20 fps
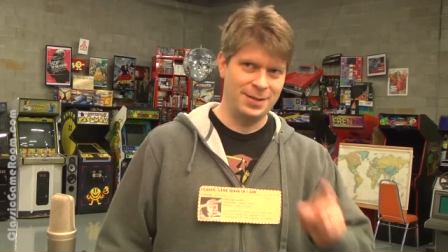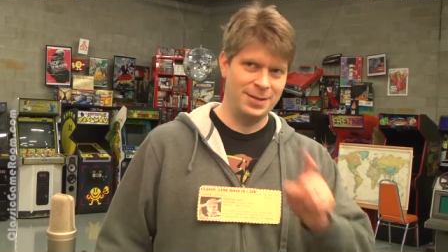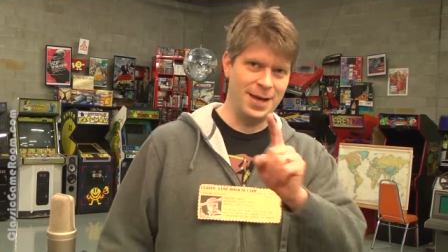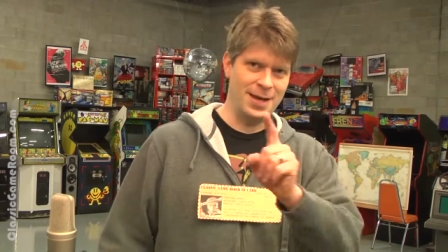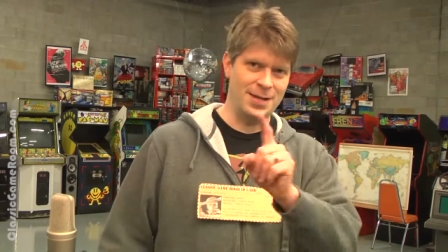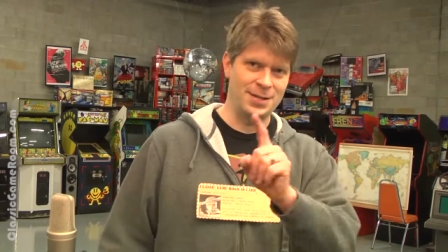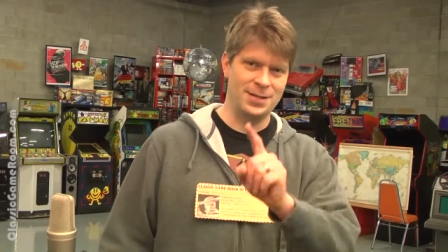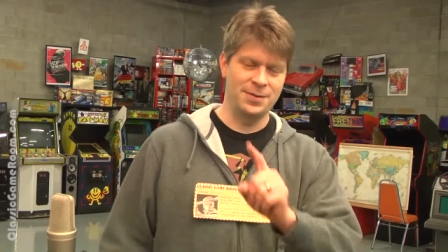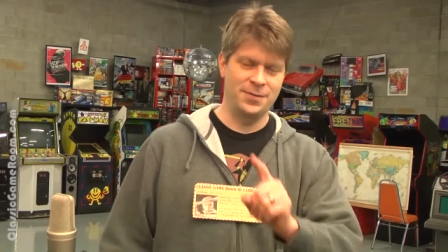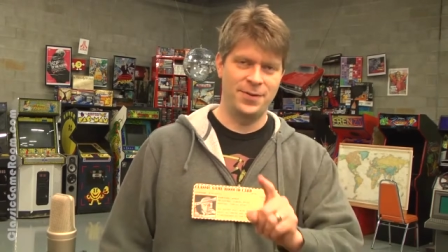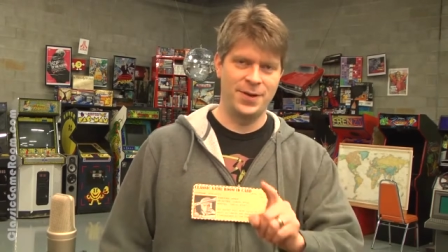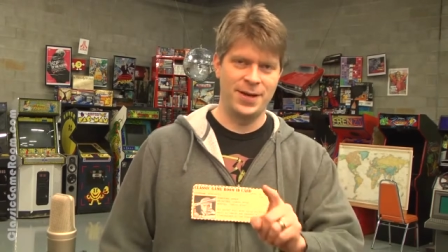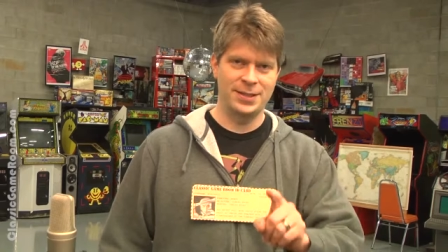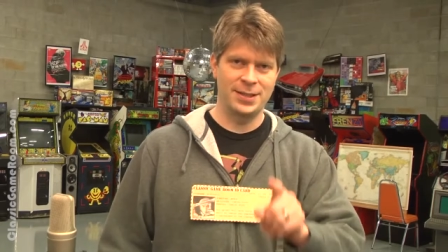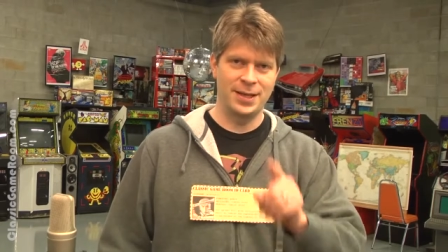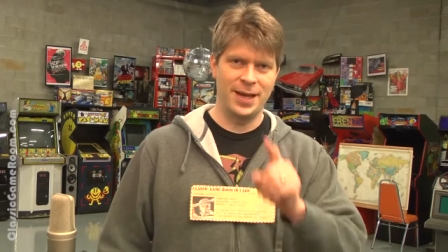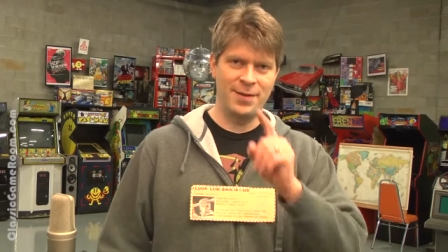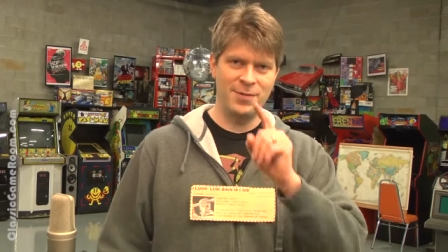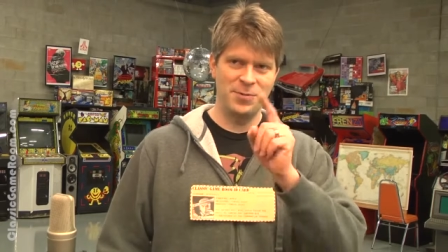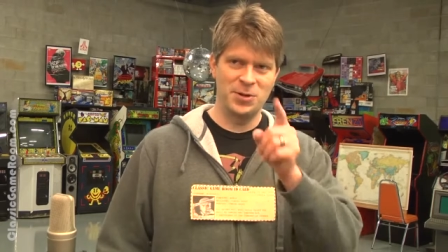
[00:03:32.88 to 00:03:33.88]
Yes, in
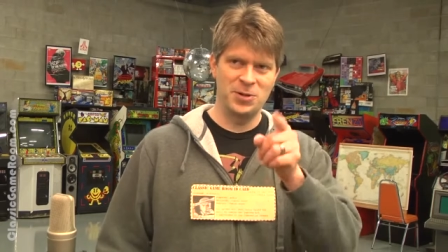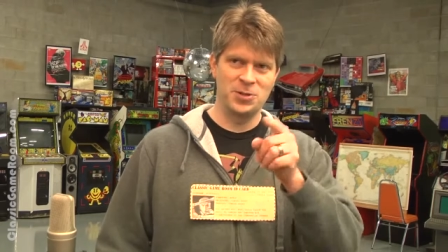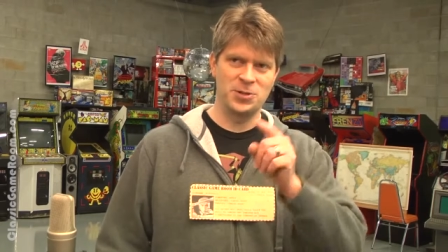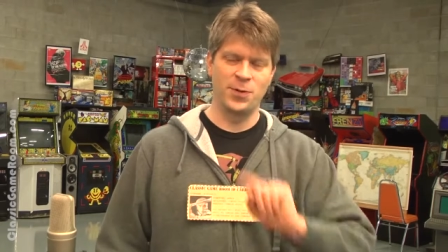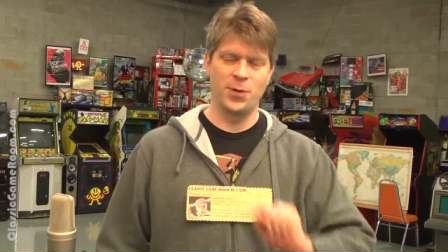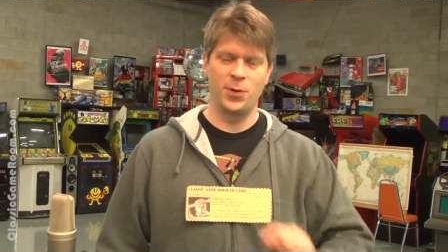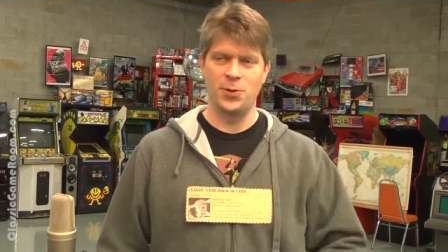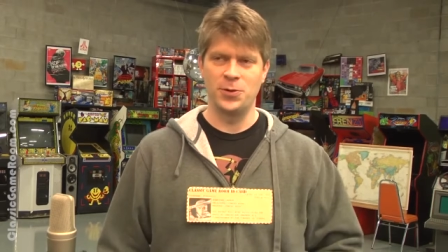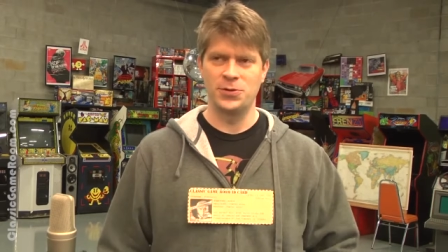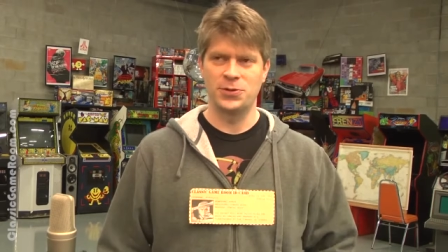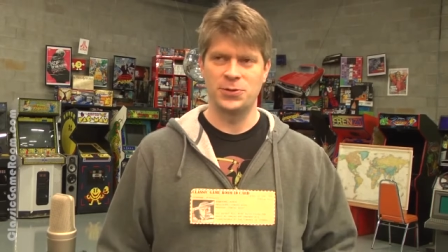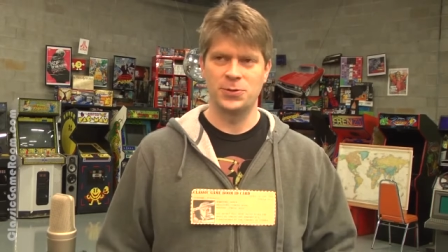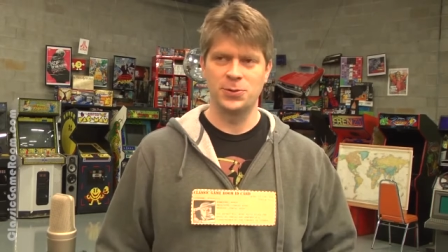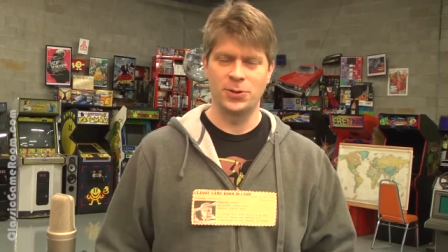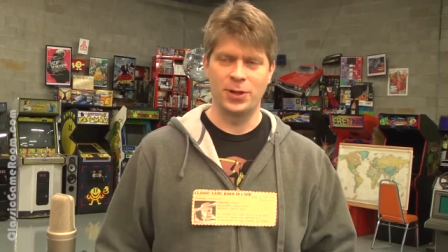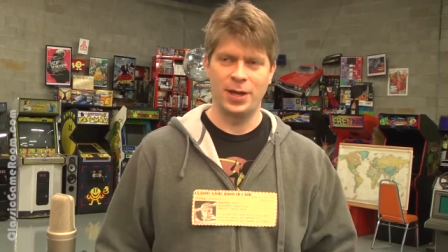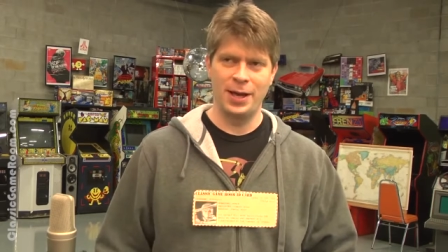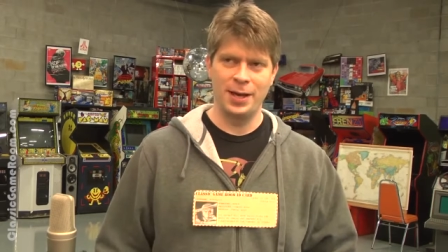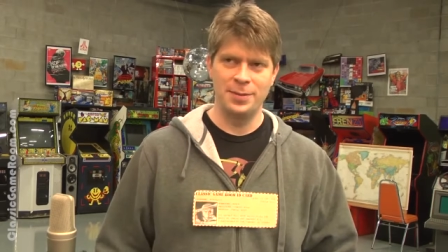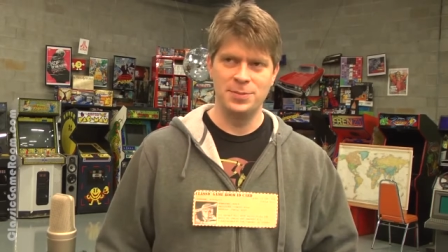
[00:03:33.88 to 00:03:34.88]
fact, I have a bunch of old
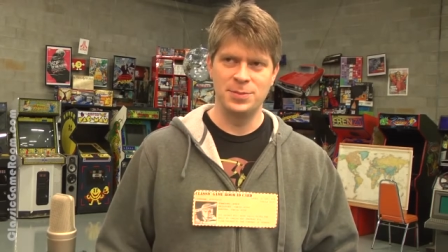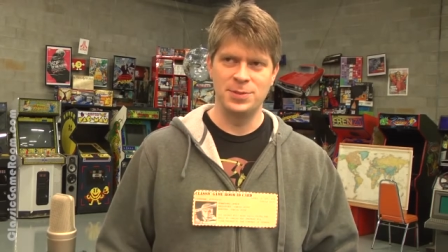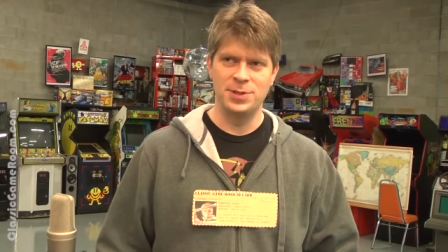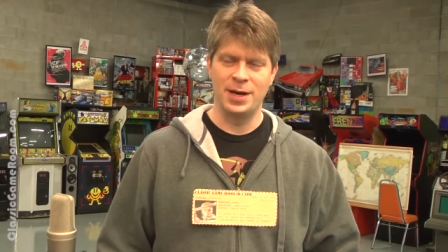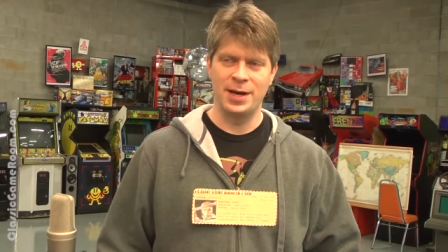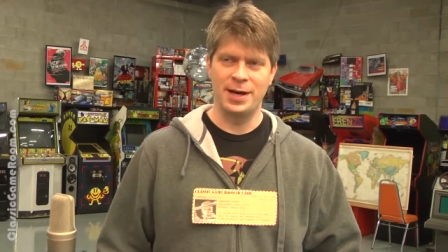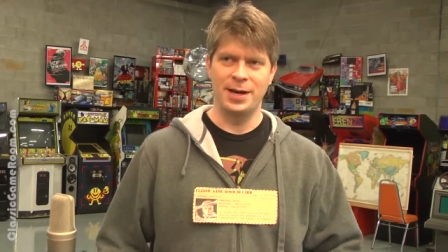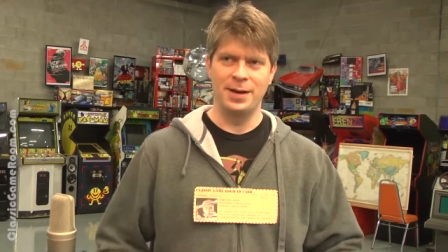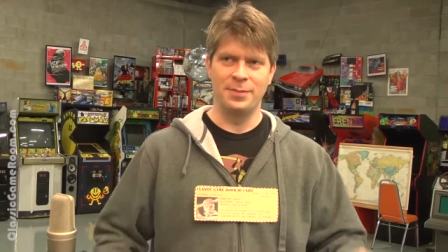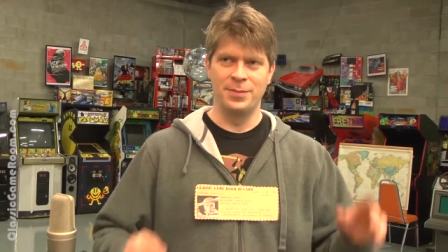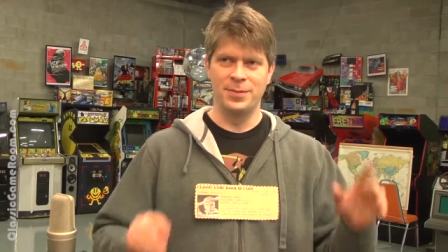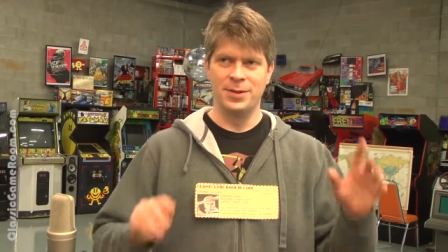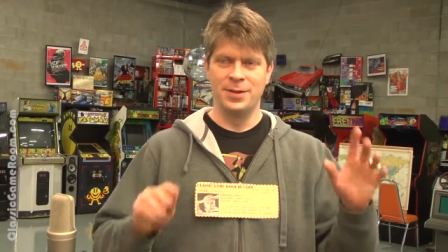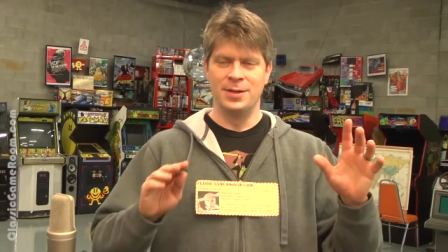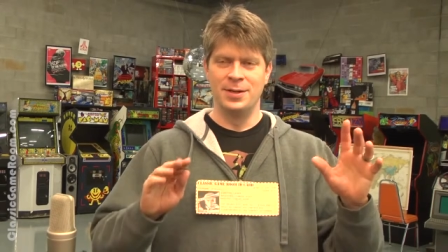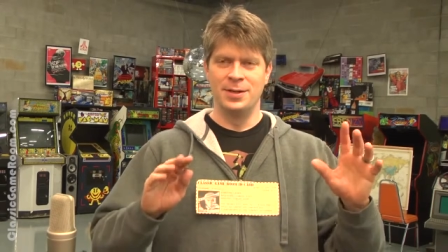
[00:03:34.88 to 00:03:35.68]
school games I am